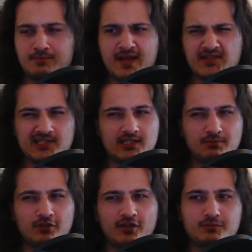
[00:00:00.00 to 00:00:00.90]
Master Yi
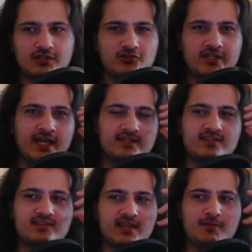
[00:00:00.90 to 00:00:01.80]
belonged because they had
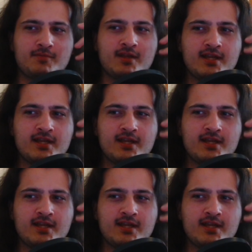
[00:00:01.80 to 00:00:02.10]
the same